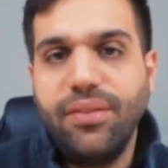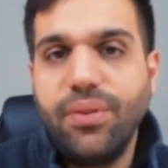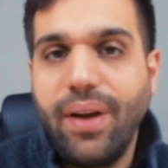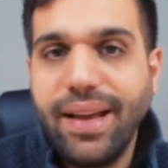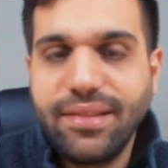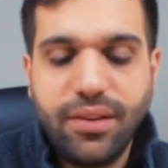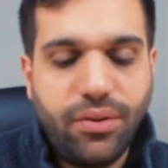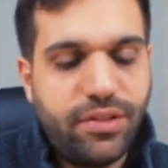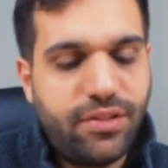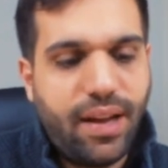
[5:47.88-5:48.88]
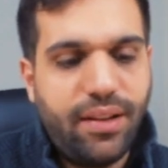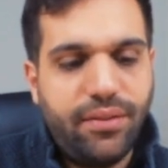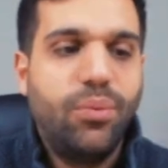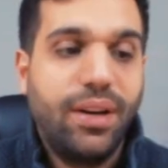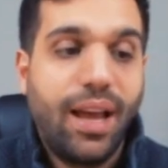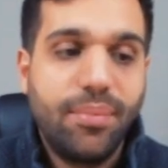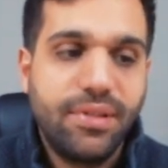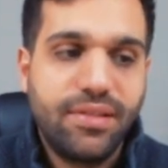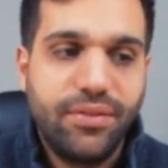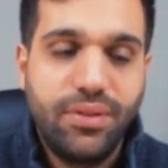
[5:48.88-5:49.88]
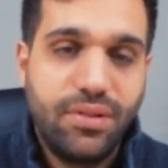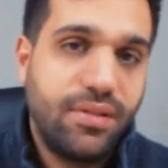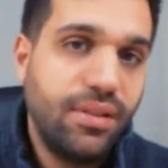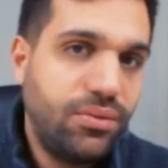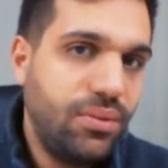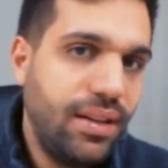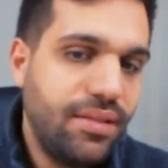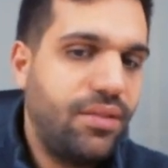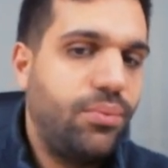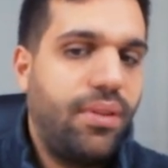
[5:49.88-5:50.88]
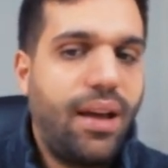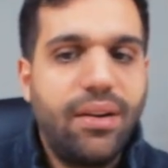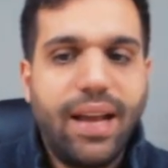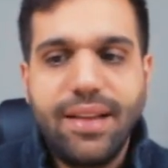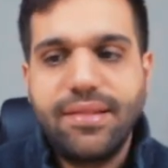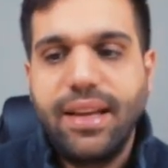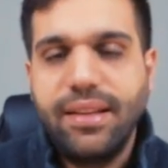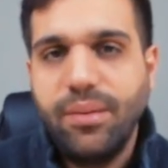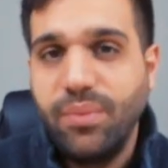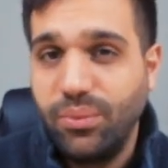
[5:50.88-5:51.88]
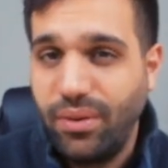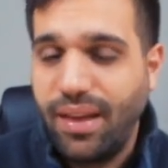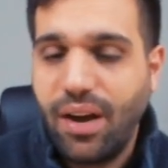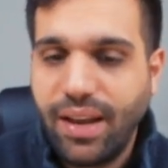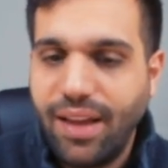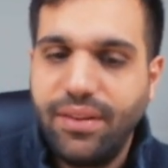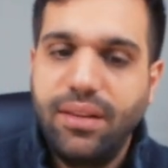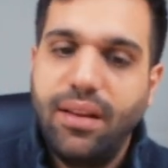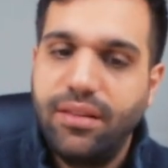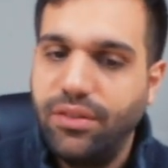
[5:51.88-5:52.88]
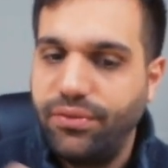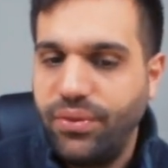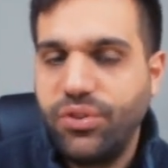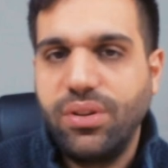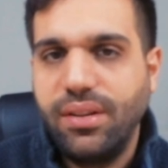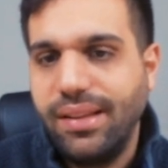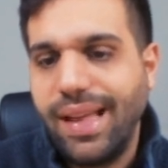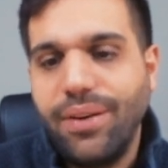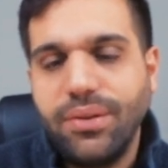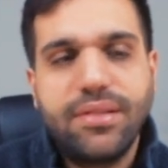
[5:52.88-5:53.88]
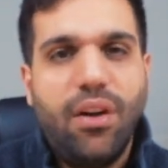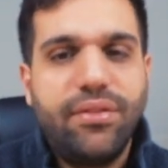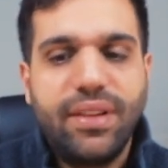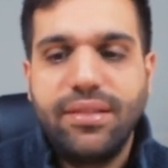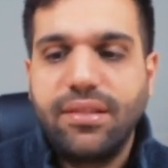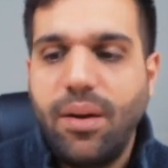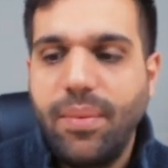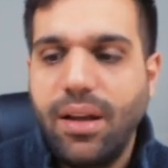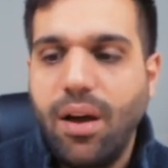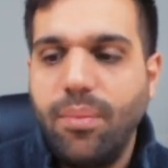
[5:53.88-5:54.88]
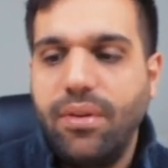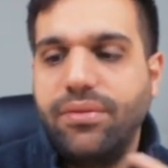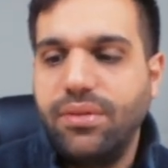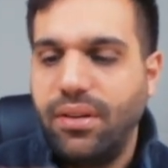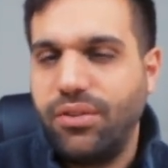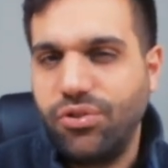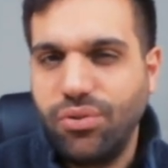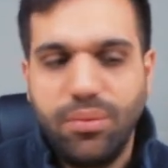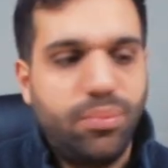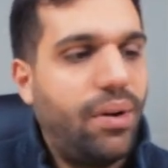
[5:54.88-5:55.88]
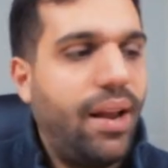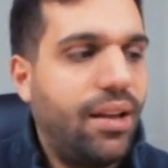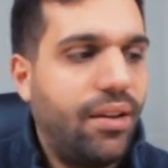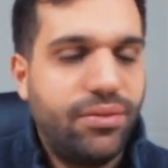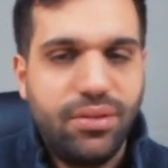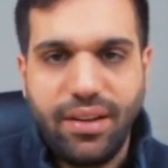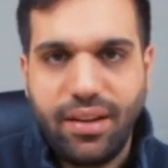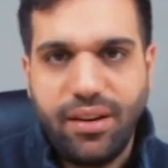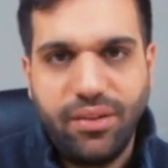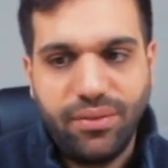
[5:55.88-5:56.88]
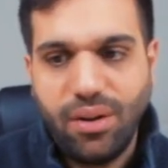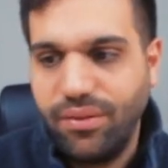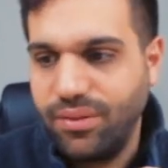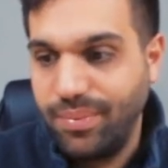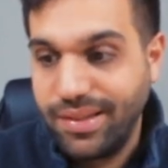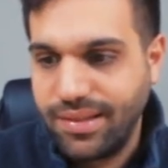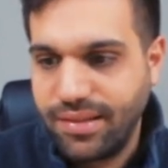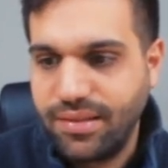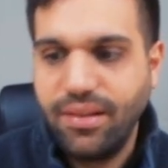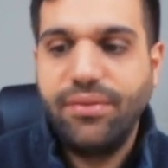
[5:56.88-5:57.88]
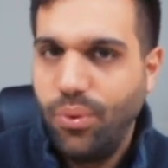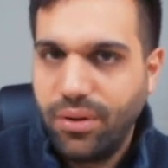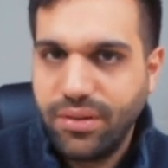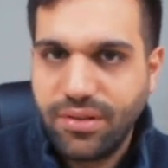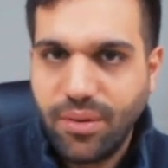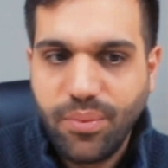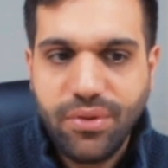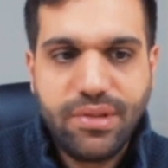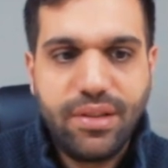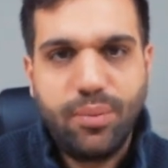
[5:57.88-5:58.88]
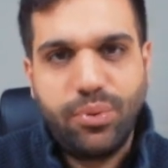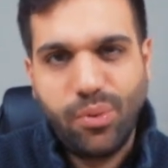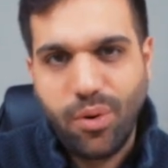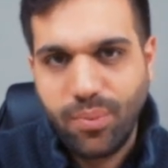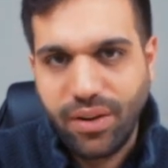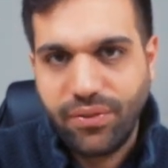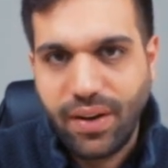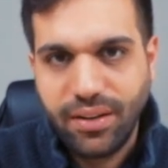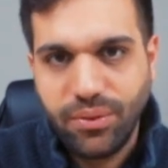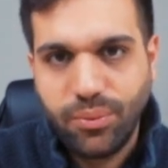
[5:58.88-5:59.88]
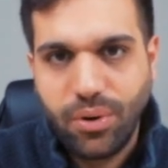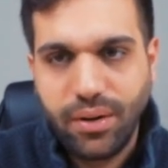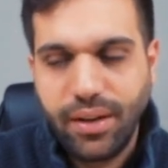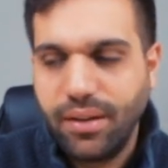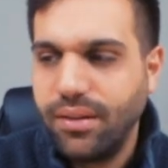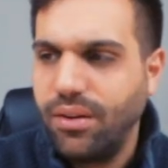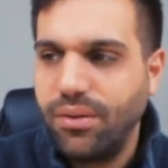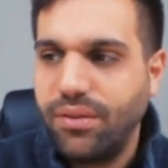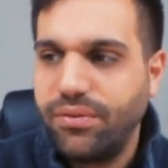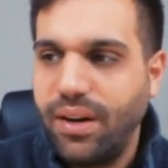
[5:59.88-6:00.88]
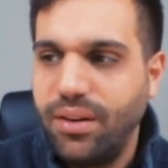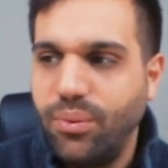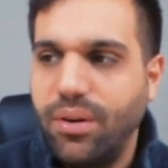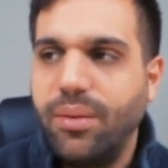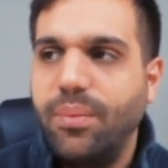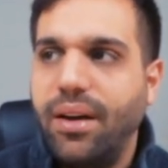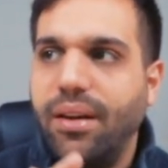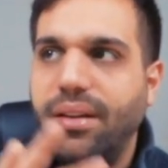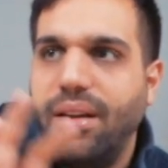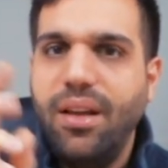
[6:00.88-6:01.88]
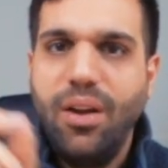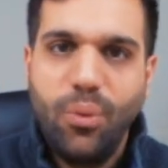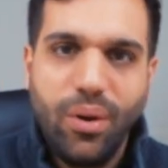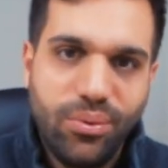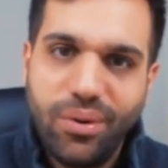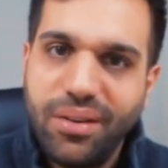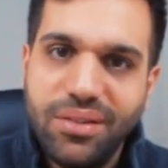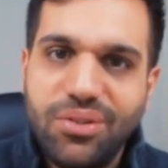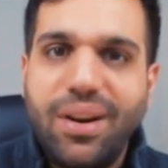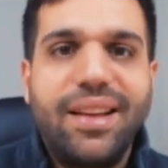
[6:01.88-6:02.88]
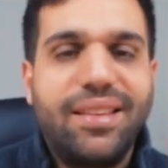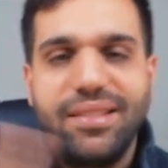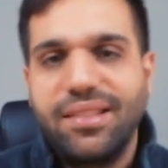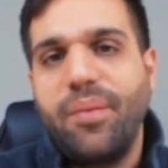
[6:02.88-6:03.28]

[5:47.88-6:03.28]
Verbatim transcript: And if you're asking yourself what happens if you still release it without asking them and without having like the official allowance, all of that is coming up after like a short break. I have to take care of all of the business stuff, work on some music, promote my final warning. No, not final warning, my we run a track that is